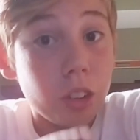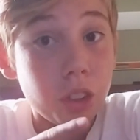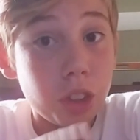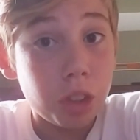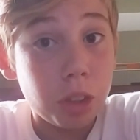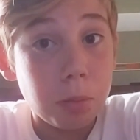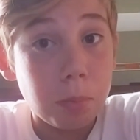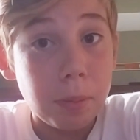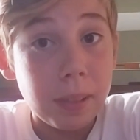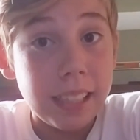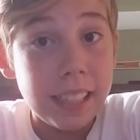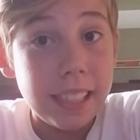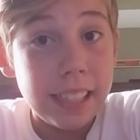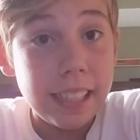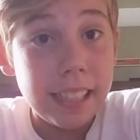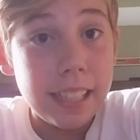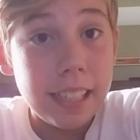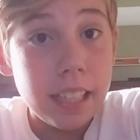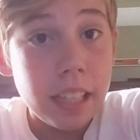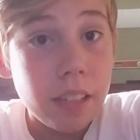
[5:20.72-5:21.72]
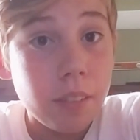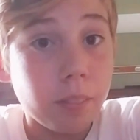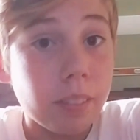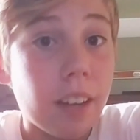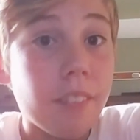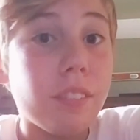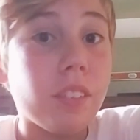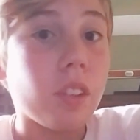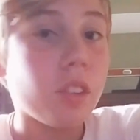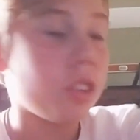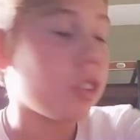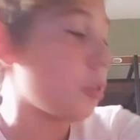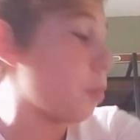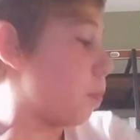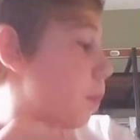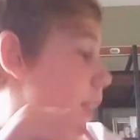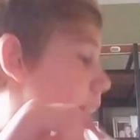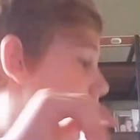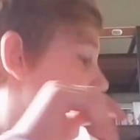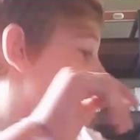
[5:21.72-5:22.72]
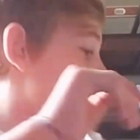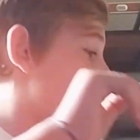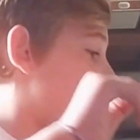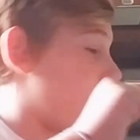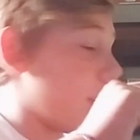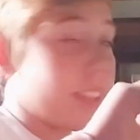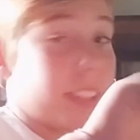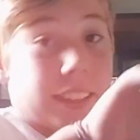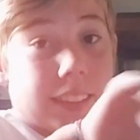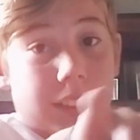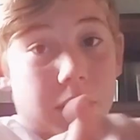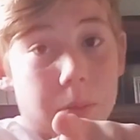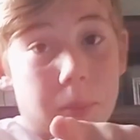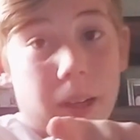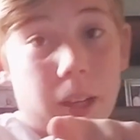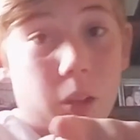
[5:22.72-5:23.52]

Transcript: Speed, Revo Speed, but this is my